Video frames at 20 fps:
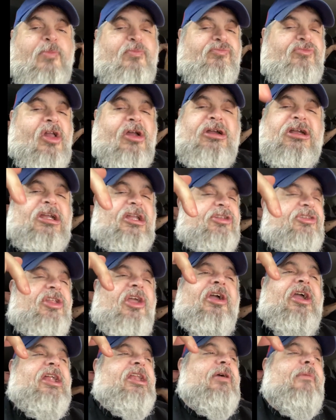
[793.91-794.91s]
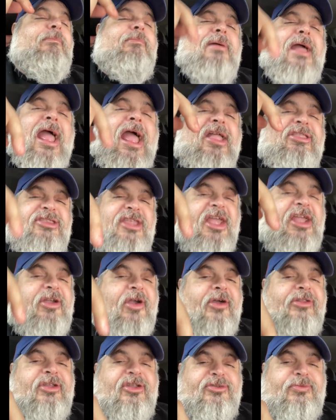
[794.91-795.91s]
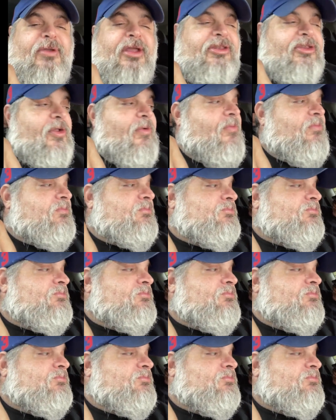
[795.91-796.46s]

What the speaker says: There ain't a bad thing on this menu.